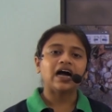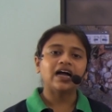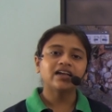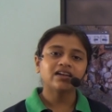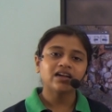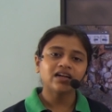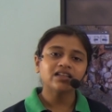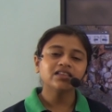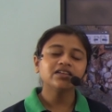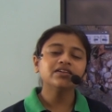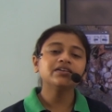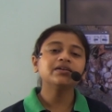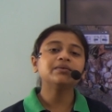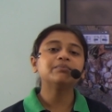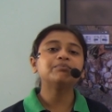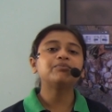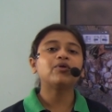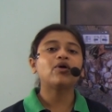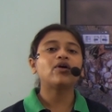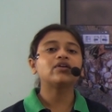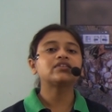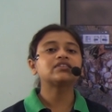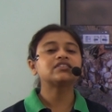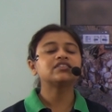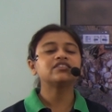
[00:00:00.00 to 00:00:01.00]
Another
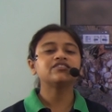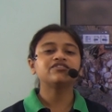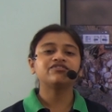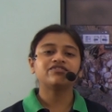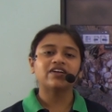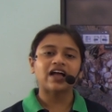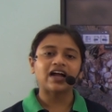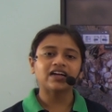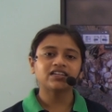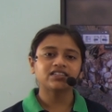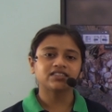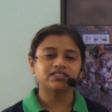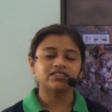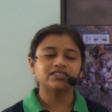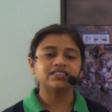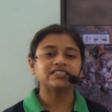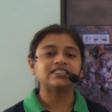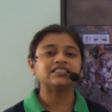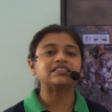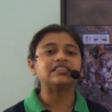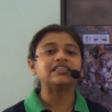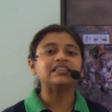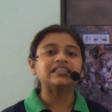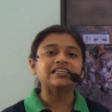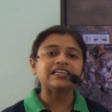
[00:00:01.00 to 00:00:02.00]
important factor
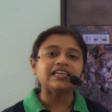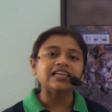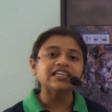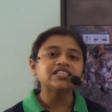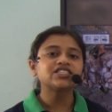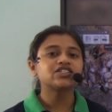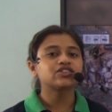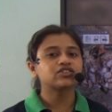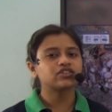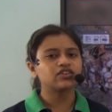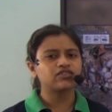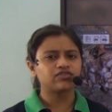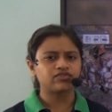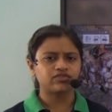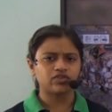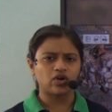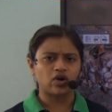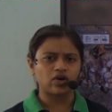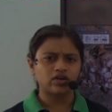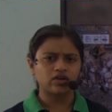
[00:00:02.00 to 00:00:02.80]
is the nature of